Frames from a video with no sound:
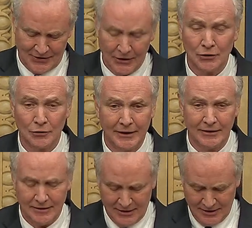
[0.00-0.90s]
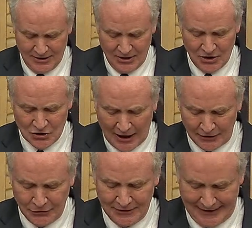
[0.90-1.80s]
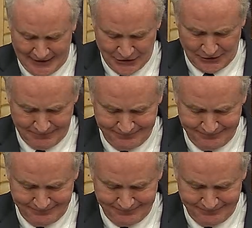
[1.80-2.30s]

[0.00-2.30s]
including childhood cancer.